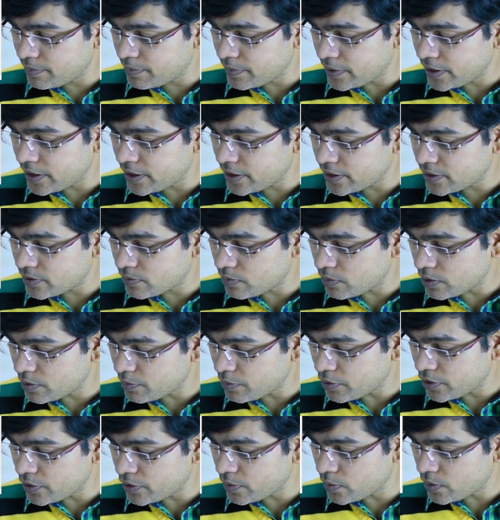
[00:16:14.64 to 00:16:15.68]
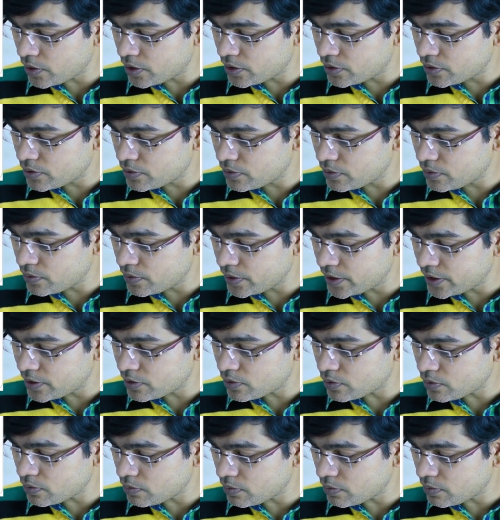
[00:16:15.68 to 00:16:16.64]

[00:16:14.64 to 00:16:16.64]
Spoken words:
up at 1.12 into